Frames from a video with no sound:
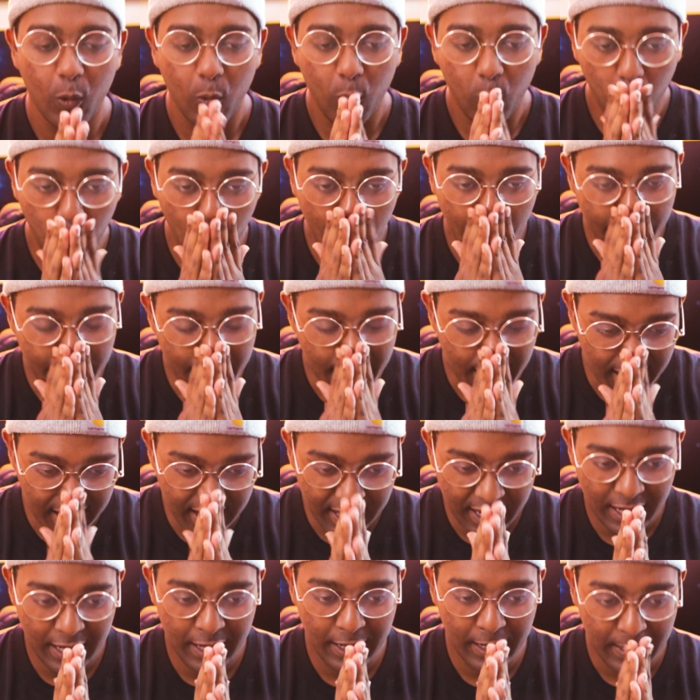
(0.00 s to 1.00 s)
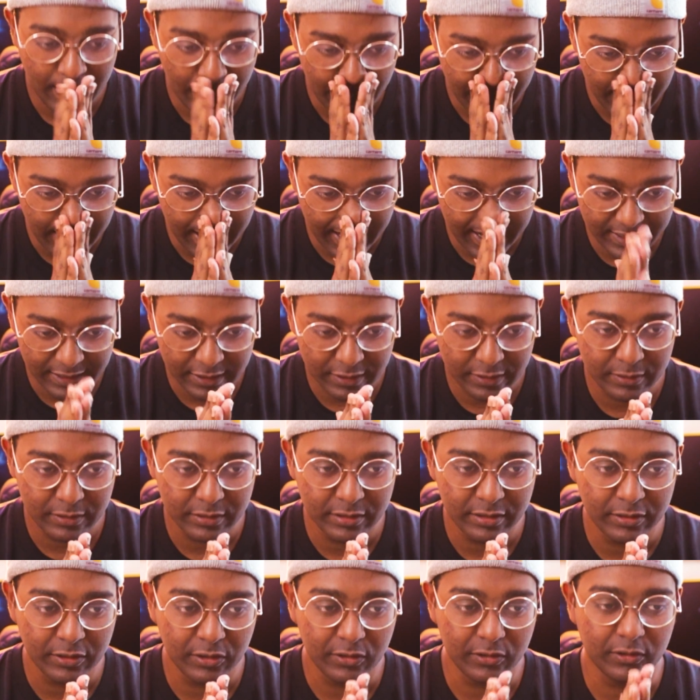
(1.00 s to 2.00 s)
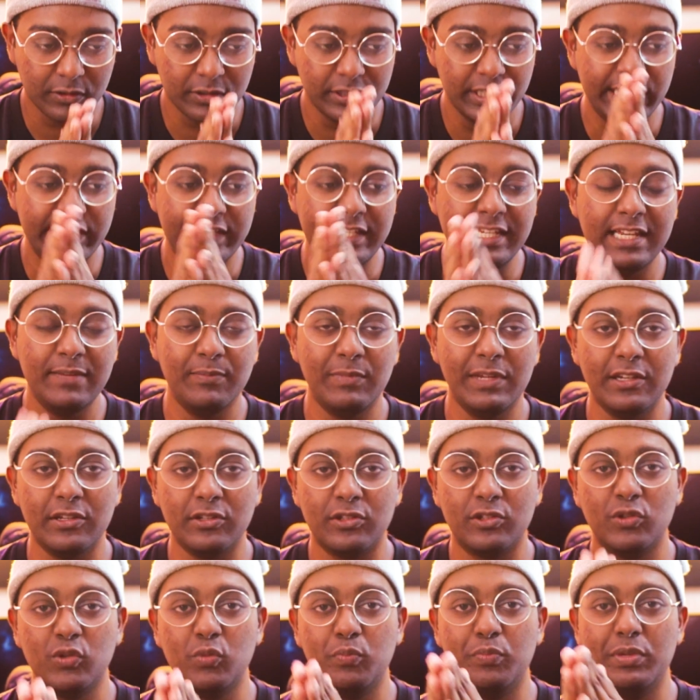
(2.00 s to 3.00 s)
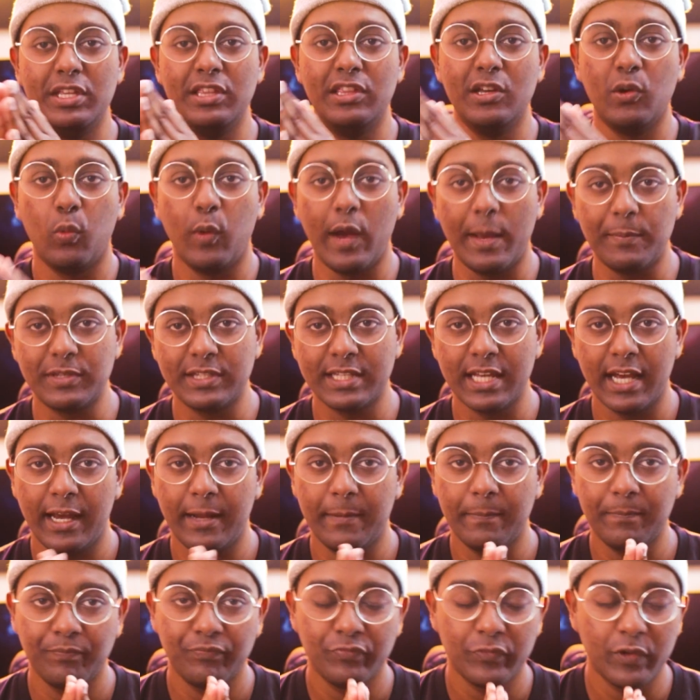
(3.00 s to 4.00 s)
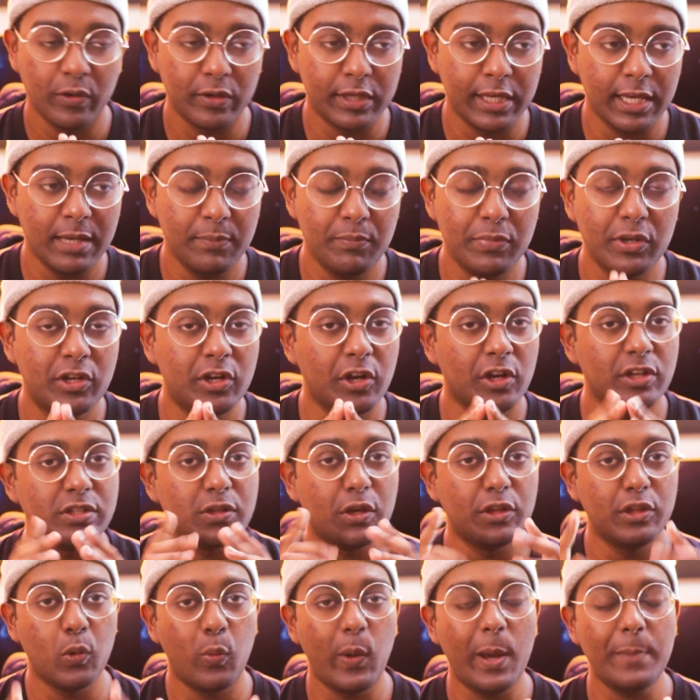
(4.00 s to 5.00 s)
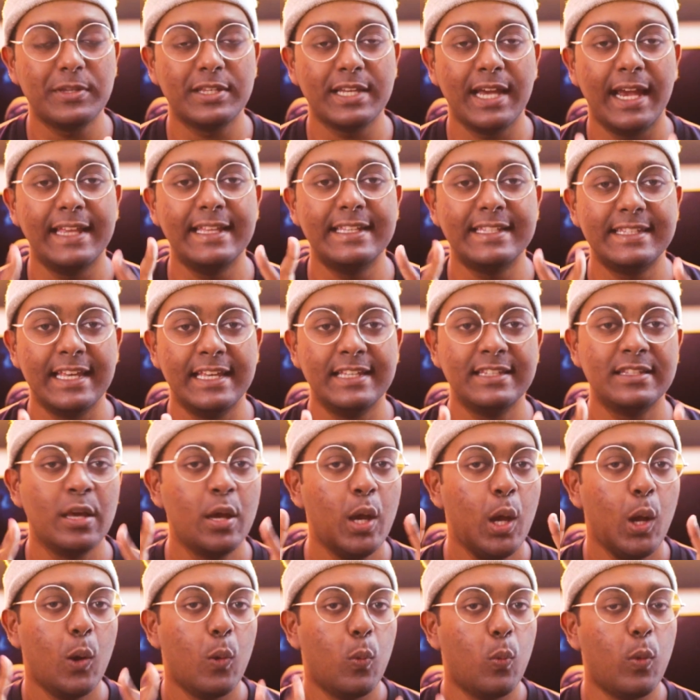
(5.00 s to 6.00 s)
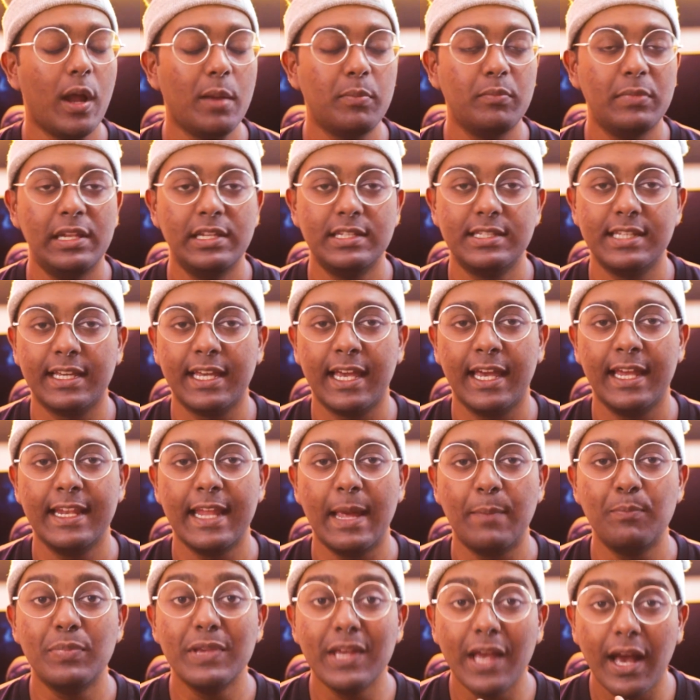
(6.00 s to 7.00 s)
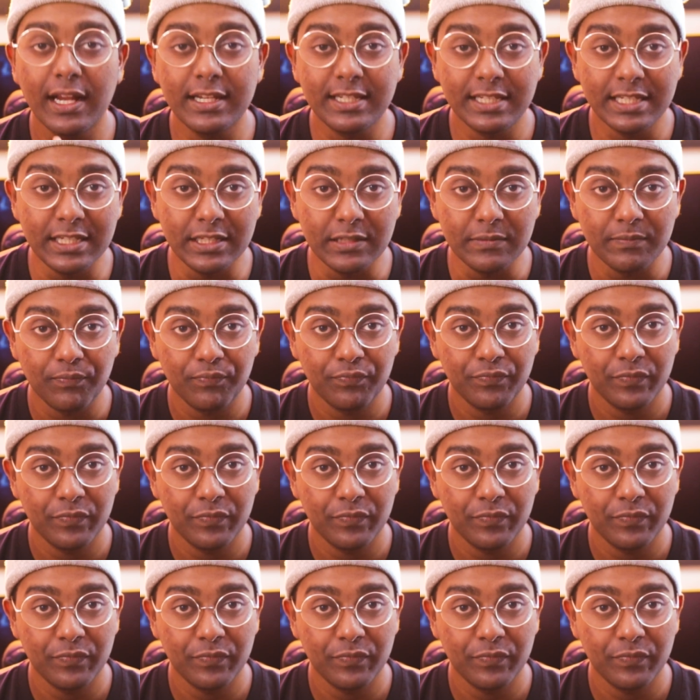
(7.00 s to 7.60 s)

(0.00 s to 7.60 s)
Why I deem it to be the website. Okay, because on the website it says 1 millisecond MPRT.